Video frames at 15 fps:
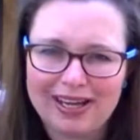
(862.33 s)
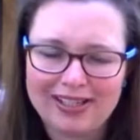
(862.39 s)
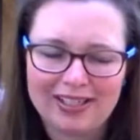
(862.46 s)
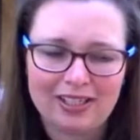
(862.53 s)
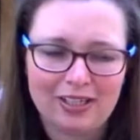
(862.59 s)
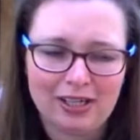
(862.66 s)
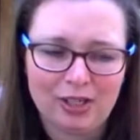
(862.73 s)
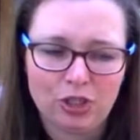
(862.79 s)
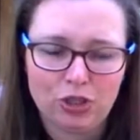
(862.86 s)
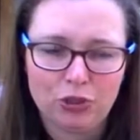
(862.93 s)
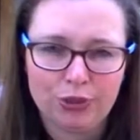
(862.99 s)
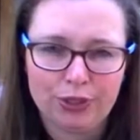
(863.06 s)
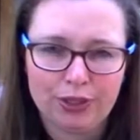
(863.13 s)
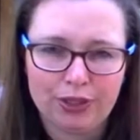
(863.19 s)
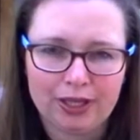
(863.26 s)
didn't
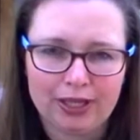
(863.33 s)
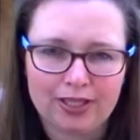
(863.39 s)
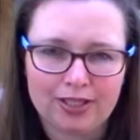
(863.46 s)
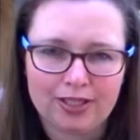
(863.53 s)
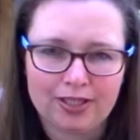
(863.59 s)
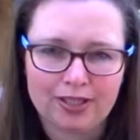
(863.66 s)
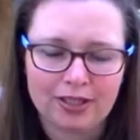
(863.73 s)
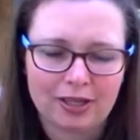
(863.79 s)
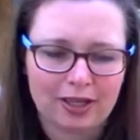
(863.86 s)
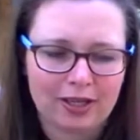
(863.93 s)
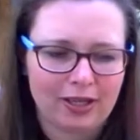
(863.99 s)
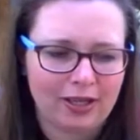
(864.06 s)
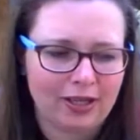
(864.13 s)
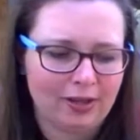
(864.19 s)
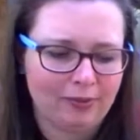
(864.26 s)
enjoy this,
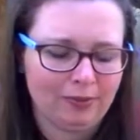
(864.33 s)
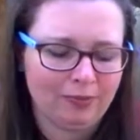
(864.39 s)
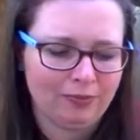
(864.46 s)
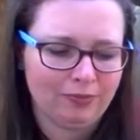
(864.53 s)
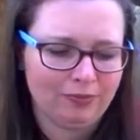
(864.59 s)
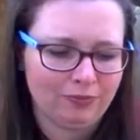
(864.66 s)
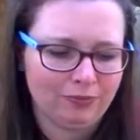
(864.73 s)
and